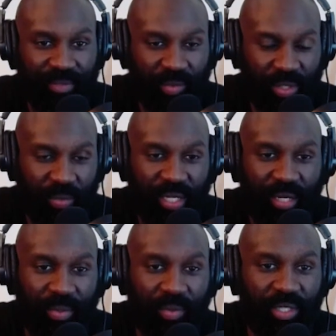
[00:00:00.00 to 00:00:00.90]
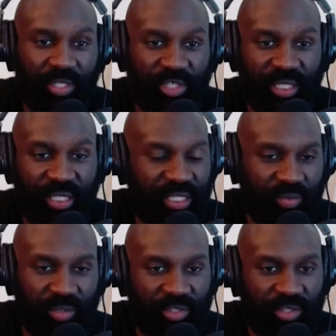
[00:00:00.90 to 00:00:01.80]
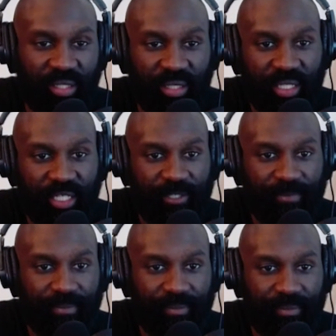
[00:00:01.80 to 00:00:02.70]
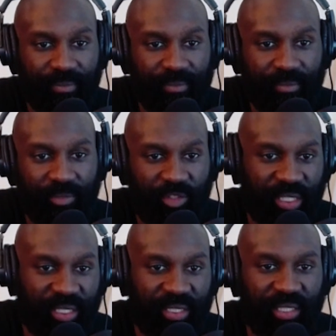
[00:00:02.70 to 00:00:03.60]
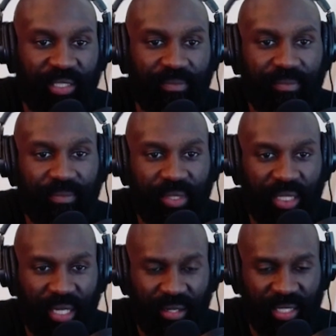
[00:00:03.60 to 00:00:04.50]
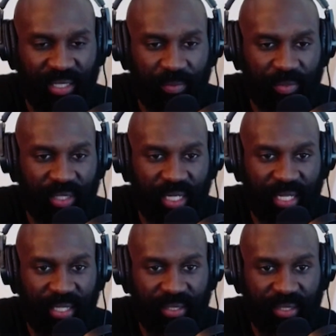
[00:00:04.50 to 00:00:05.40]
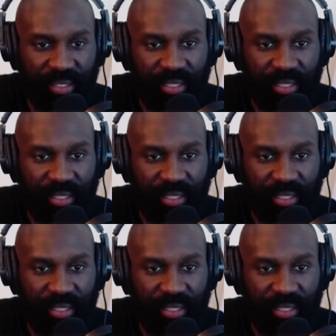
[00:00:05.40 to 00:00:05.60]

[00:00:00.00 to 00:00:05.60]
When he wake up, he want to drink. He just want to drink all day. Drink and sleep. How long that's supposed to last?